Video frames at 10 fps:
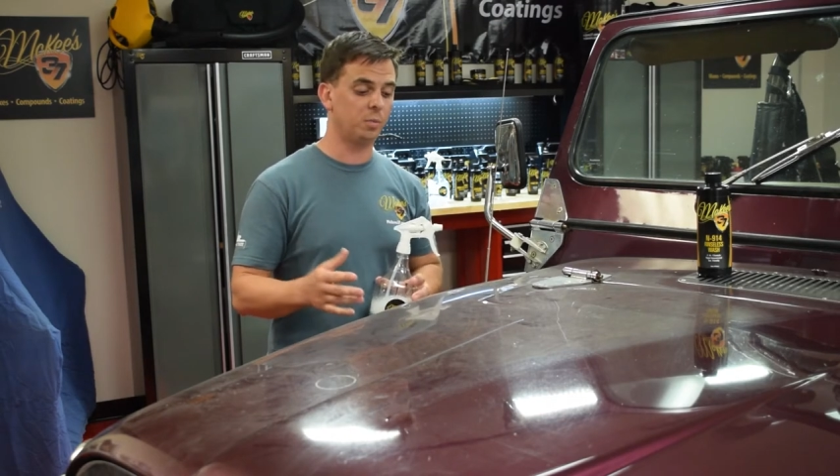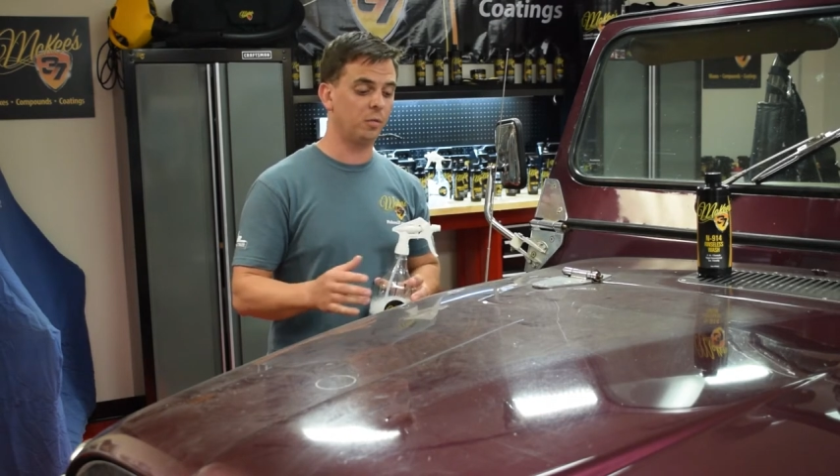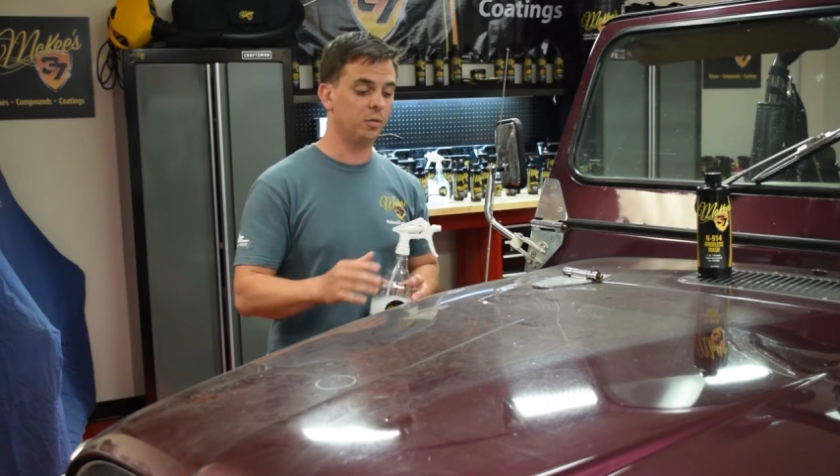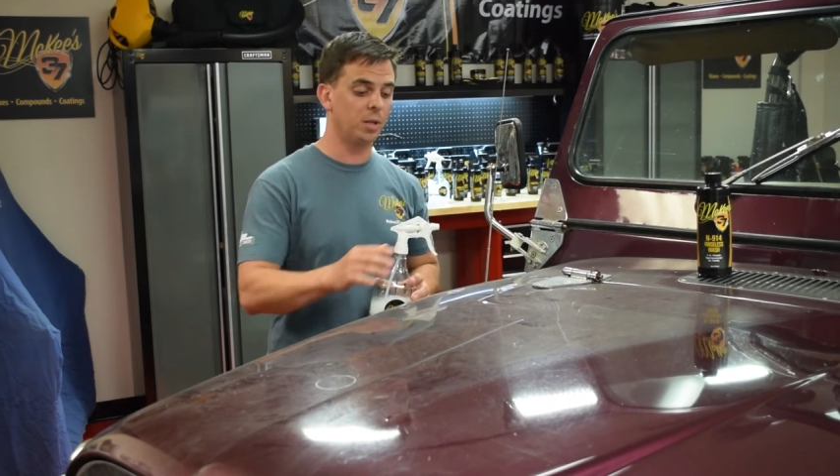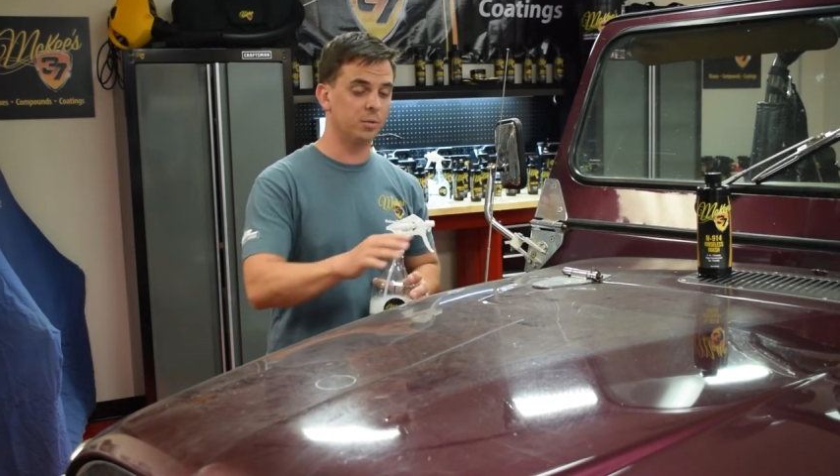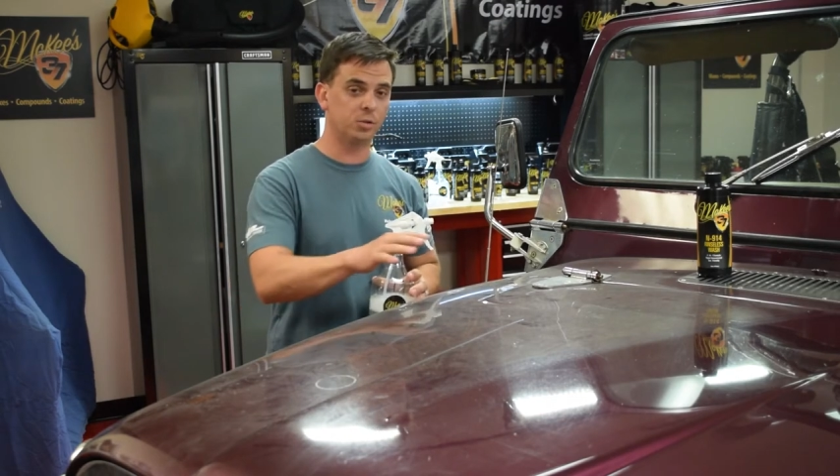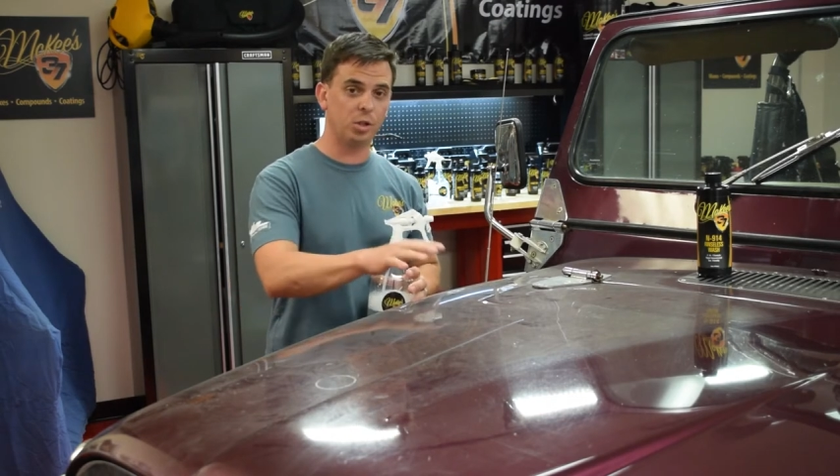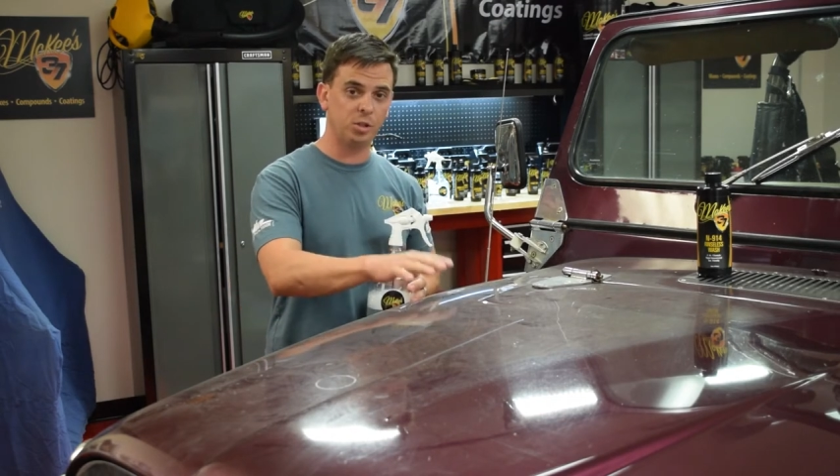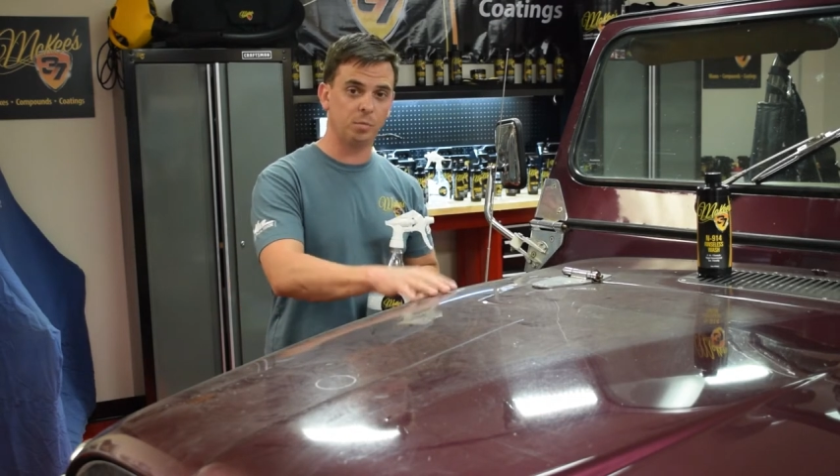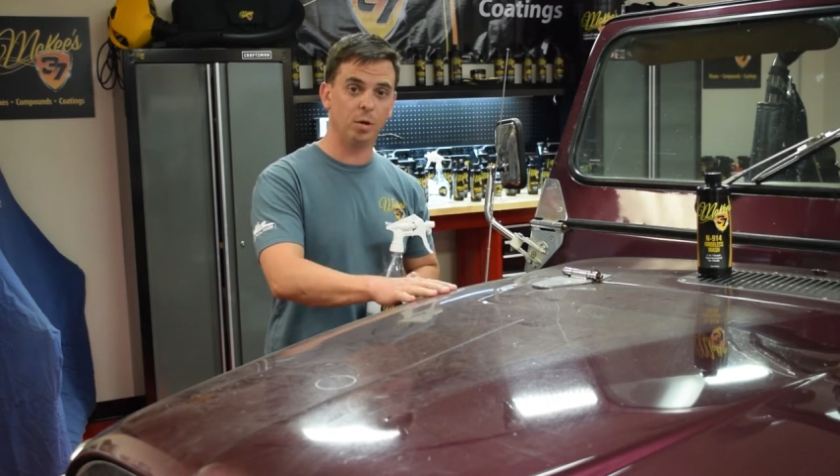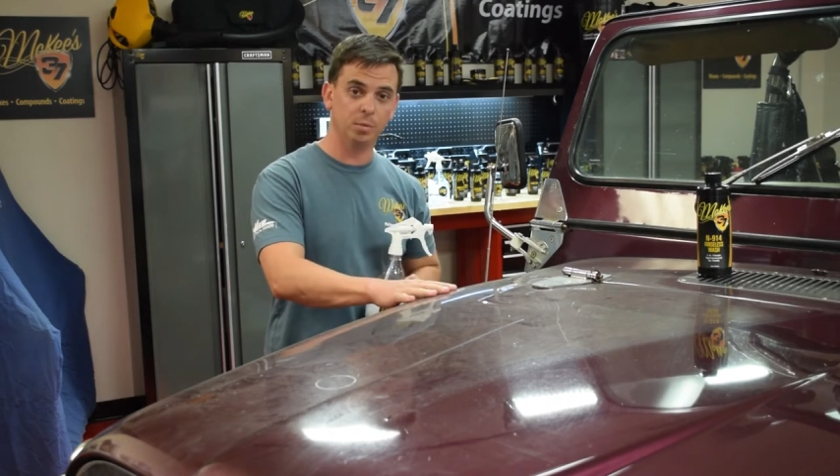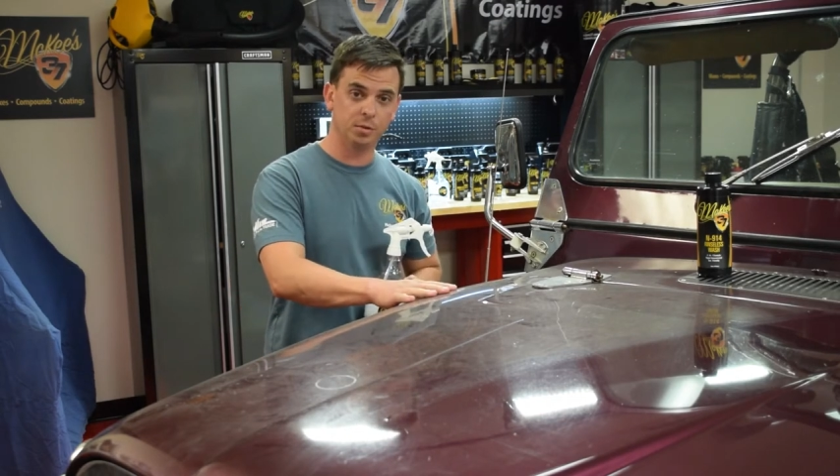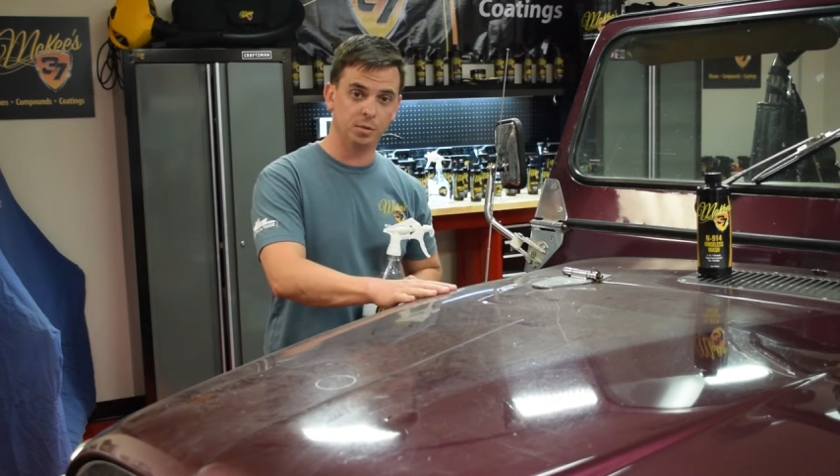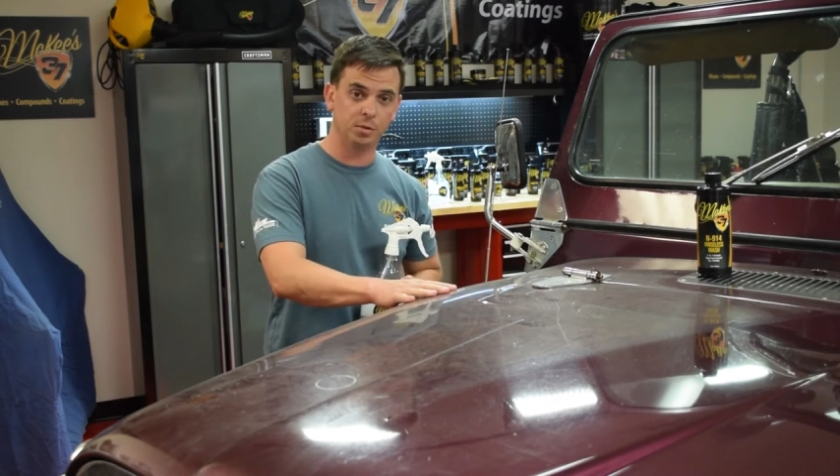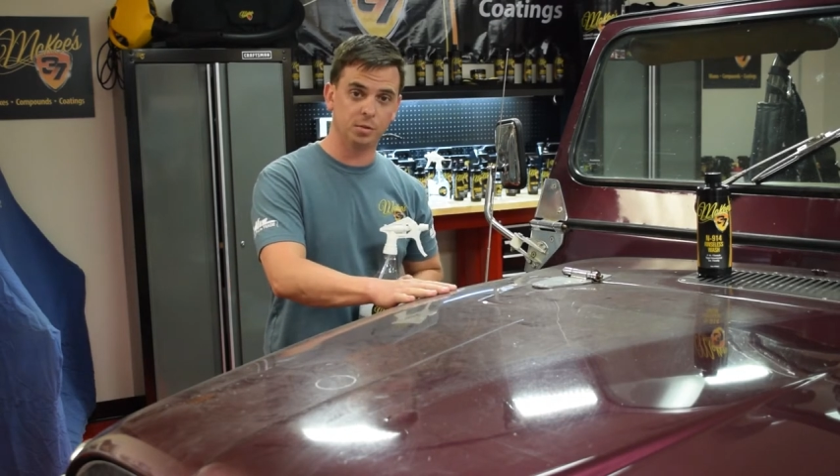but for demonstration
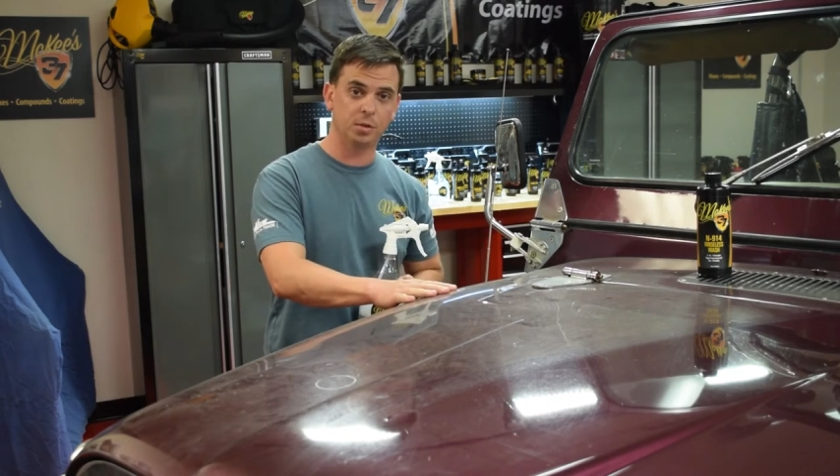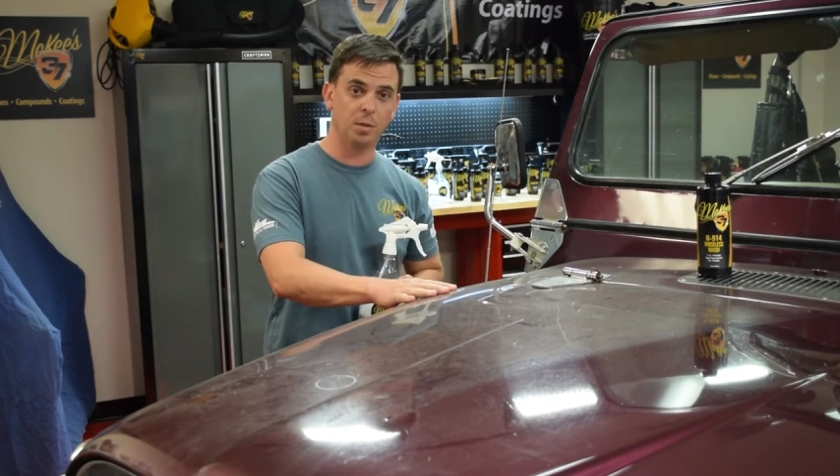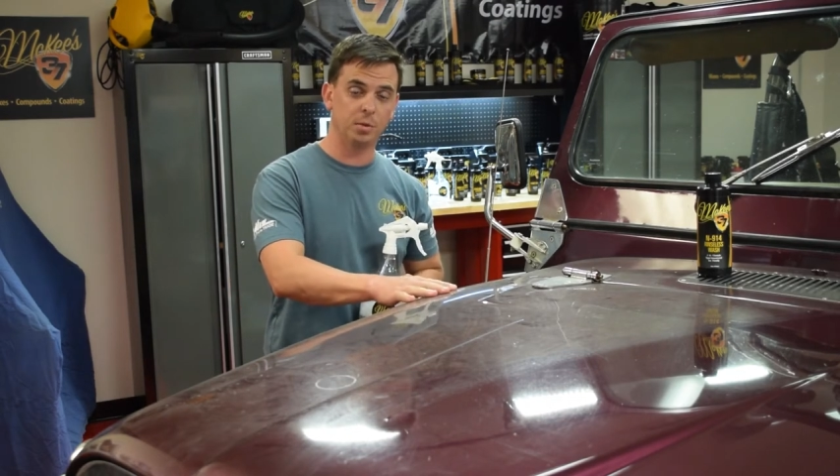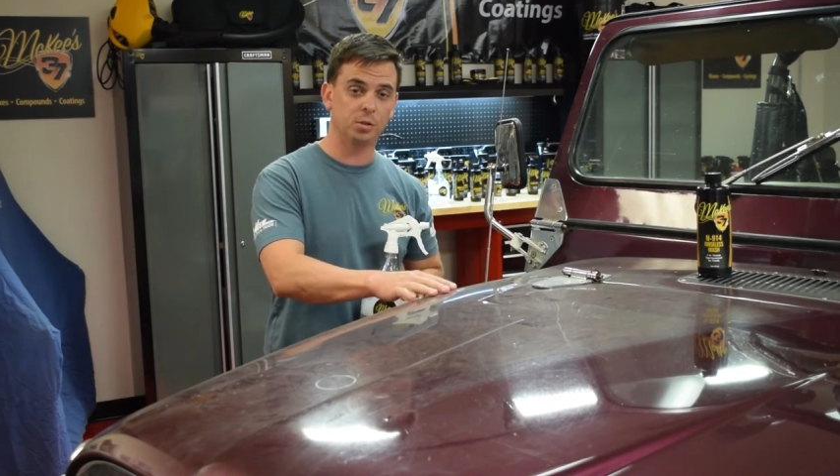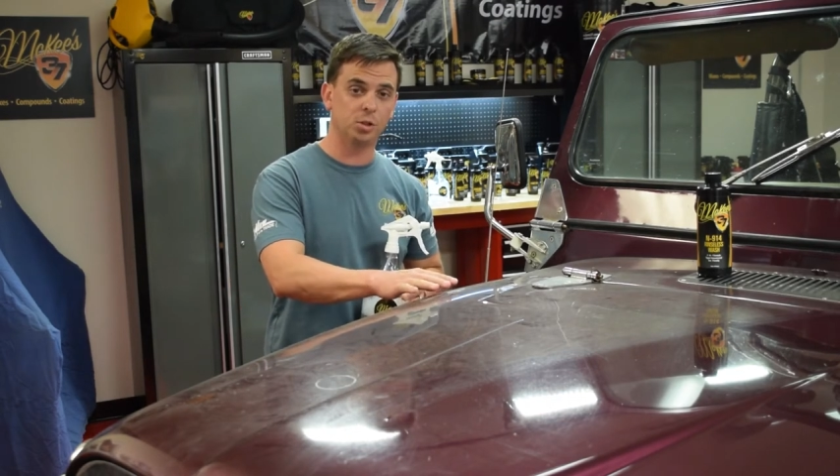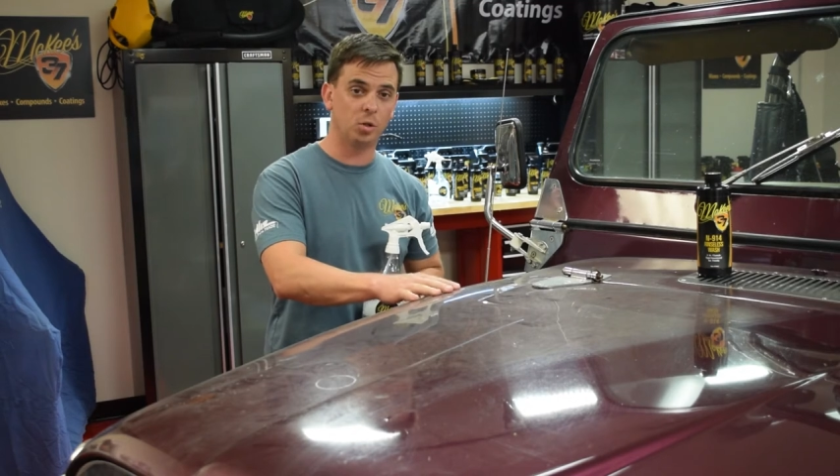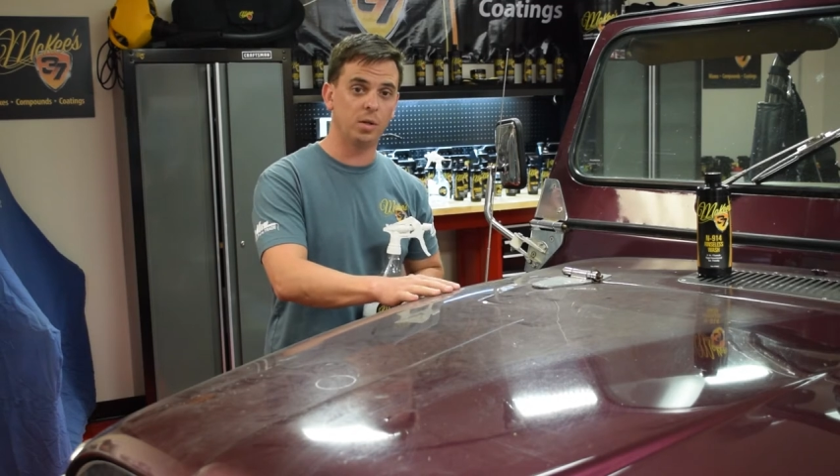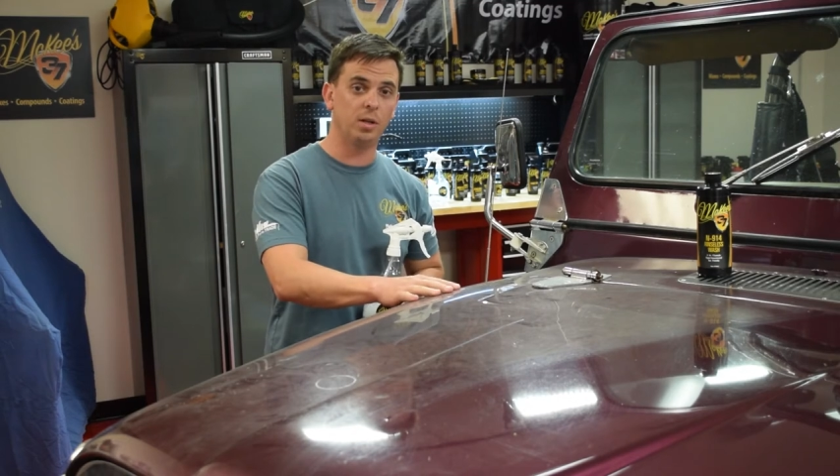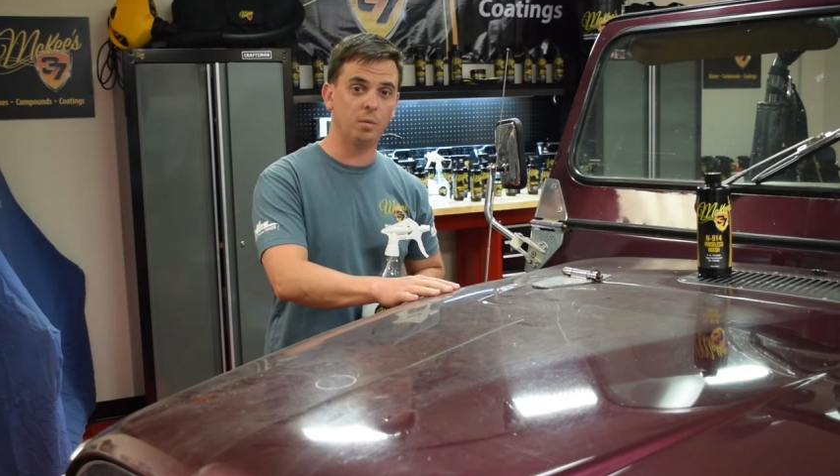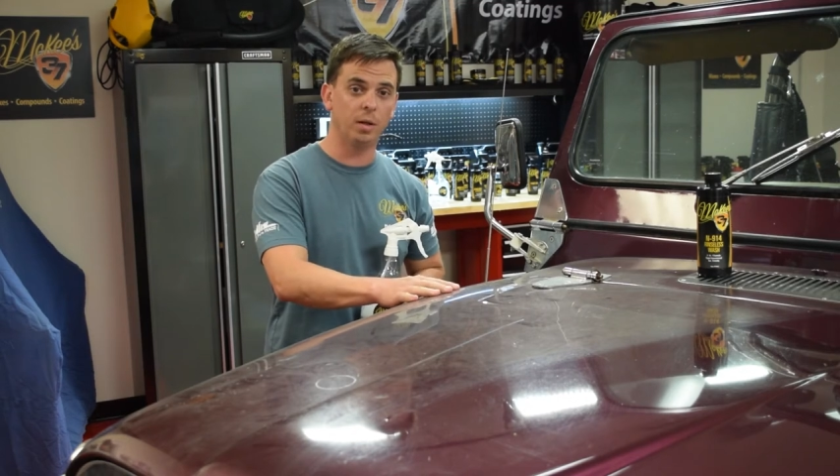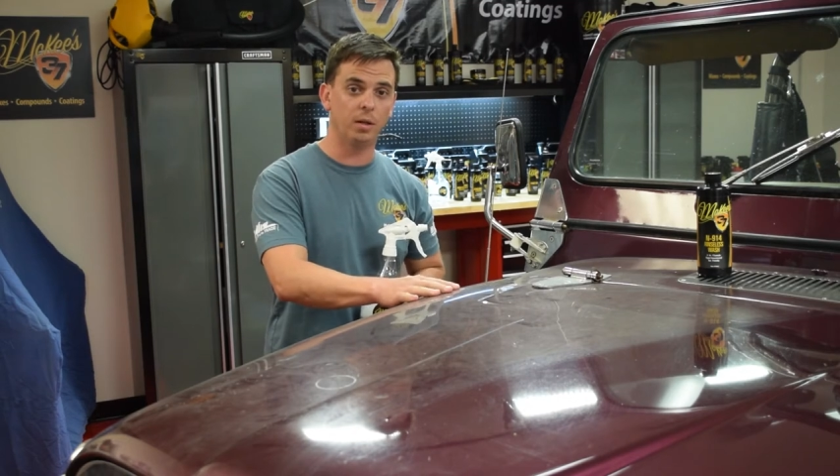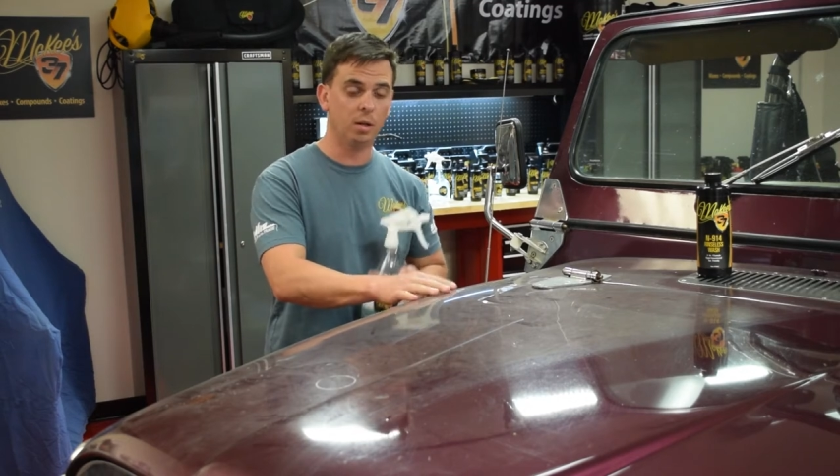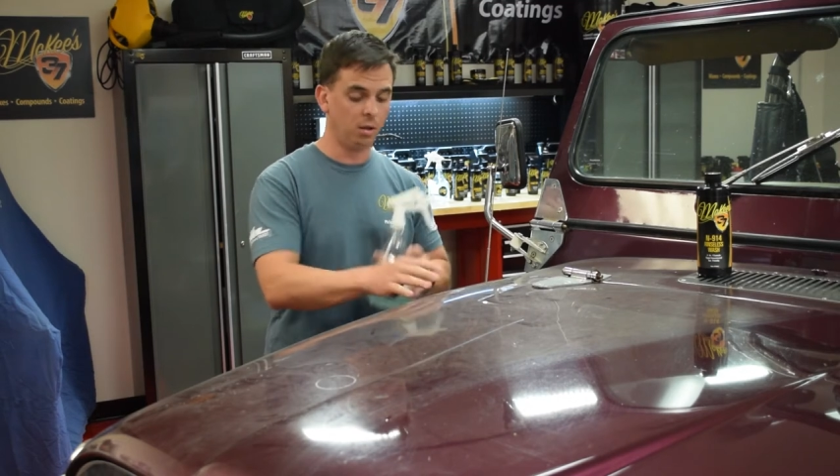purposes, I'm going to show it anyway.